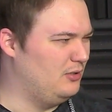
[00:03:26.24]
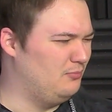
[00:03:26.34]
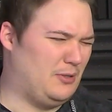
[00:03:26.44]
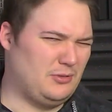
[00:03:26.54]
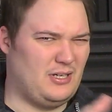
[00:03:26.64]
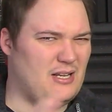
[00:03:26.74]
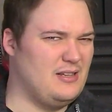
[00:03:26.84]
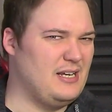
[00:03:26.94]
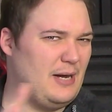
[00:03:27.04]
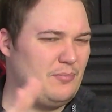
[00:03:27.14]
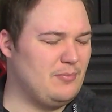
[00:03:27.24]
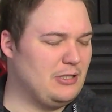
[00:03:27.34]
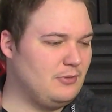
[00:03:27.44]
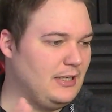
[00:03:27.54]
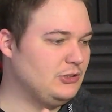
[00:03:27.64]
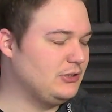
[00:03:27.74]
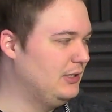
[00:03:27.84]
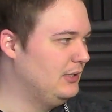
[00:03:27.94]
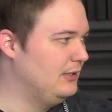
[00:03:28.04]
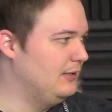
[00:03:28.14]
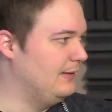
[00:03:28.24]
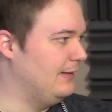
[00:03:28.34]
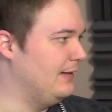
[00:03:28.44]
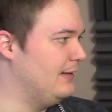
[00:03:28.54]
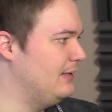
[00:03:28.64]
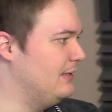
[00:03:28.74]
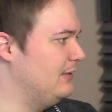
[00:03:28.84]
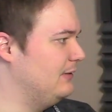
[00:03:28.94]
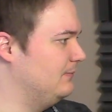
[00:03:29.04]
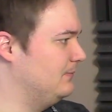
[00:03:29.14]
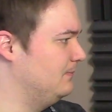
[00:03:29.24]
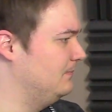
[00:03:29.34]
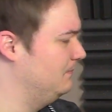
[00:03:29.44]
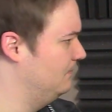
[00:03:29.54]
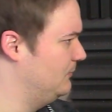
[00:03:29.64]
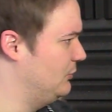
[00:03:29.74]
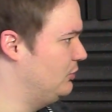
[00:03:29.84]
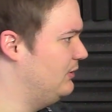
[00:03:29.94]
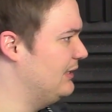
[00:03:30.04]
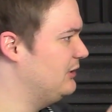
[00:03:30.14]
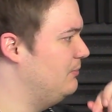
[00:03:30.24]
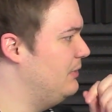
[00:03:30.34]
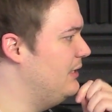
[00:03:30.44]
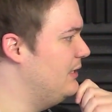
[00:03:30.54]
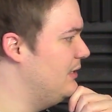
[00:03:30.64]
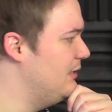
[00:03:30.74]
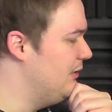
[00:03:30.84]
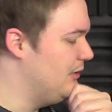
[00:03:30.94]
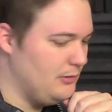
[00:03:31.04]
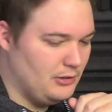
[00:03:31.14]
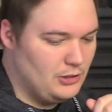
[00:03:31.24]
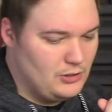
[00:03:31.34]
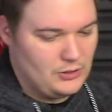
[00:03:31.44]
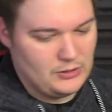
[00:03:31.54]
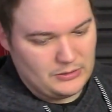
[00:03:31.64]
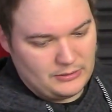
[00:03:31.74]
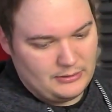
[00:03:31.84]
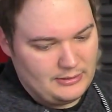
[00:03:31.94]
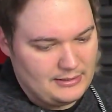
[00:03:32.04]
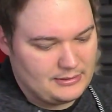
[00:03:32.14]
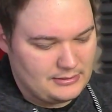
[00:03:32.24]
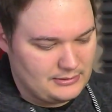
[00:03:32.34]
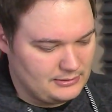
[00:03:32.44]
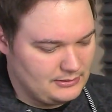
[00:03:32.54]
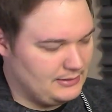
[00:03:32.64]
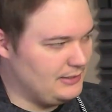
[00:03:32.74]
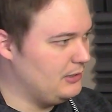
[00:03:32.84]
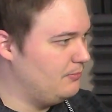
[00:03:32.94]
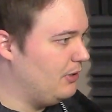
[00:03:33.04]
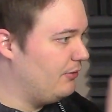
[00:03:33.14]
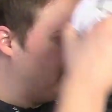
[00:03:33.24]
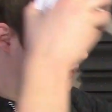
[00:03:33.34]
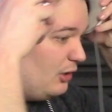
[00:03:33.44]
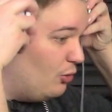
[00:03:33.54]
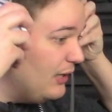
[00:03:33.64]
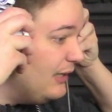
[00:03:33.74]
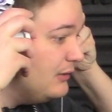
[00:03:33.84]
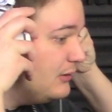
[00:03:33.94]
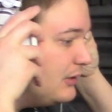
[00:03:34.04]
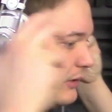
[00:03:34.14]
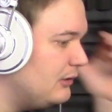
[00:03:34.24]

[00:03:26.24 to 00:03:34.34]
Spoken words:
perhaps rather in the upper mid-range. And you should actually be good. Let's see about the low end.